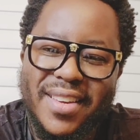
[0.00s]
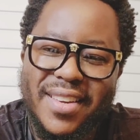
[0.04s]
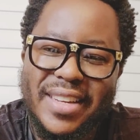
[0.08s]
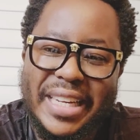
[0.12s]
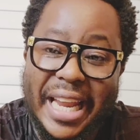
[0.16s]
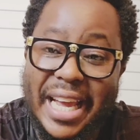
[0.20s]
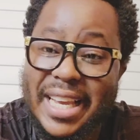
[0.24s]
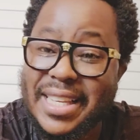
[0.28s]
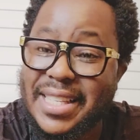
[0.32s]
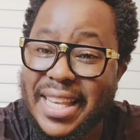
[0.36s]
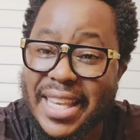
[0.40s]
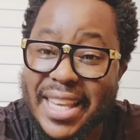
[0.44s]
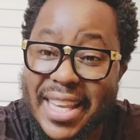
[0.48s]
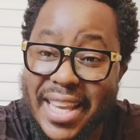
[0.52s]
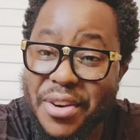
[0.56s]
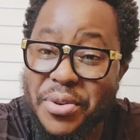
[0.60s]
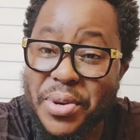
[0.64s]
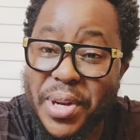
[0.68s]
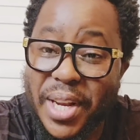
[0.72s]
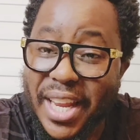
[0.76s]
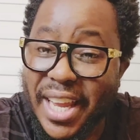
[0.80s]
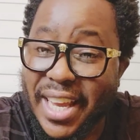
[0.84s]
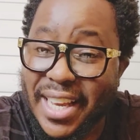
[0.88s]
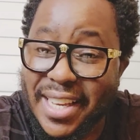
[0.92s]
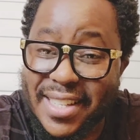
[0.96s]
Does he
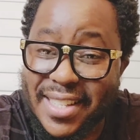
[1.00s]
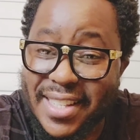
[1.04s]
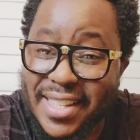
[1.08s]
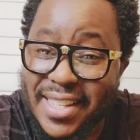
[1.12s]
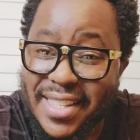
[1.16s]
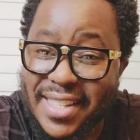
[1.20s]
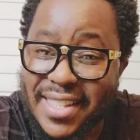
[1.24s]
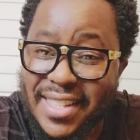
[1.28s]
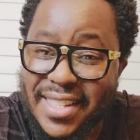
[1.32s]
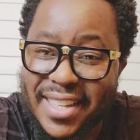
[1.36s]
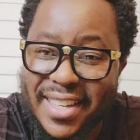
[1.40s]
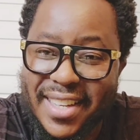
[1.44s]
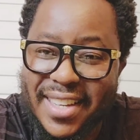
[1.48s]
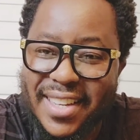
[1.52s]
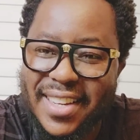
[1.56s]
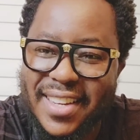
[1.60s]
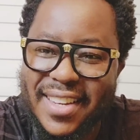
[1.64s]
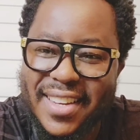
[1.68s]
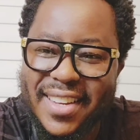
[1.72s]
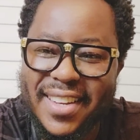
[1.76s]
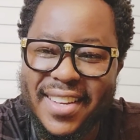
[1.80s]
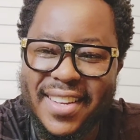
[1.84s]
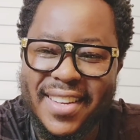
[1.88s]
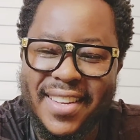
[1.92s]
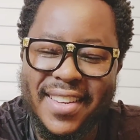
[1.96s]
really exist?
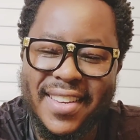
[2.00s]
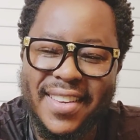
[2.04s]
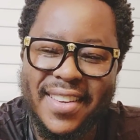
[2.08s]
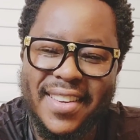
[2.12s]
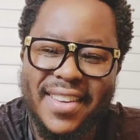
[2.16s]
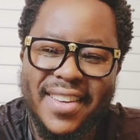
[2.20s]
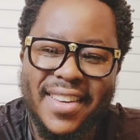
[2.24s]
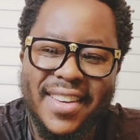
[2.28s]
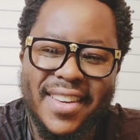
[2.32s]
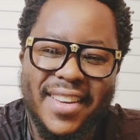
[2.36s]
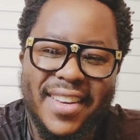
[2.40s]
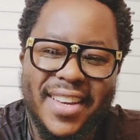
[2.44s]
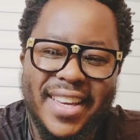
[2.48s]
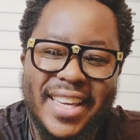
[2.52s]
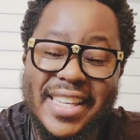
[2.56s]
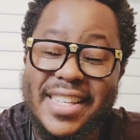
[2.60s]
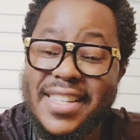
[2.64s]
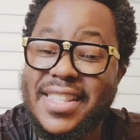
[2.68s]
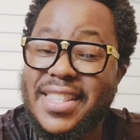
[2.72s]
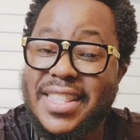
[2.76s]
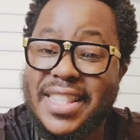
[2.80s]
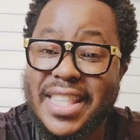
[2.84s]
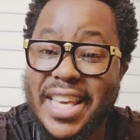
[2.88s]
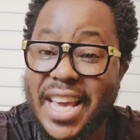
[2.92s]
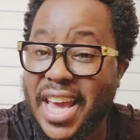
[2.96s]

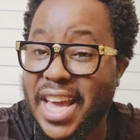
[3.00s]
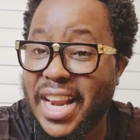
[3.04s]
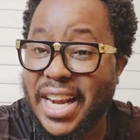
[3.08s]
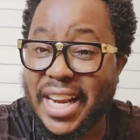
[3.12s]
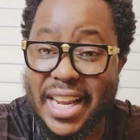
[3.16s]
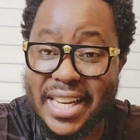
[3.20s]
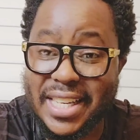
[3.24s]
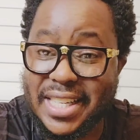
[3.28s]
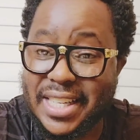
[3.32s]
Is there